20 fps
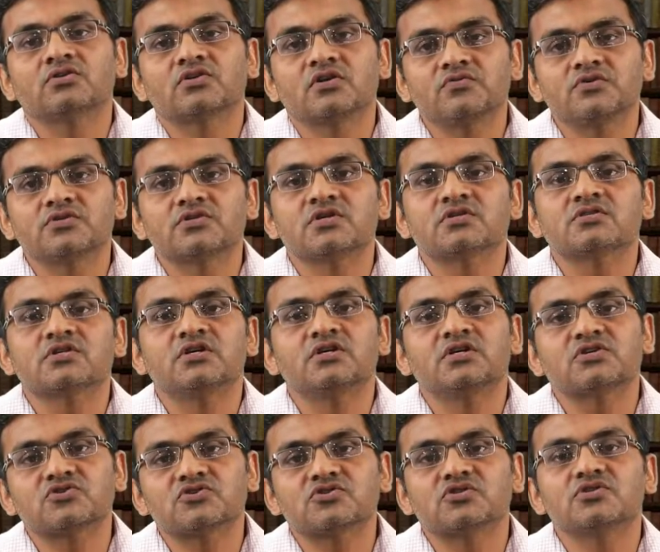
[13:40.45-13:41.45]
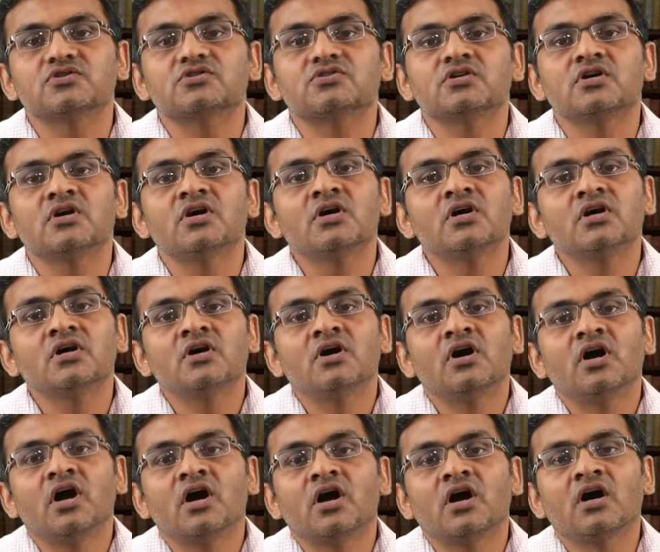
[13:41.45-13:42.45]
services industries
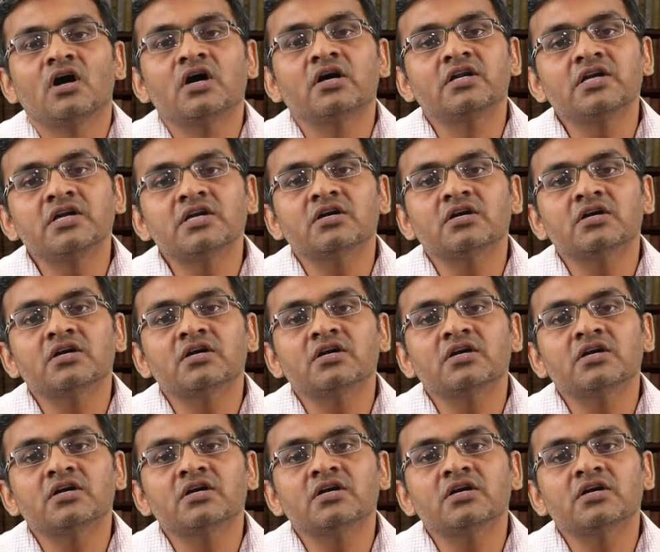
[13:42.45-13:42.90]
uh,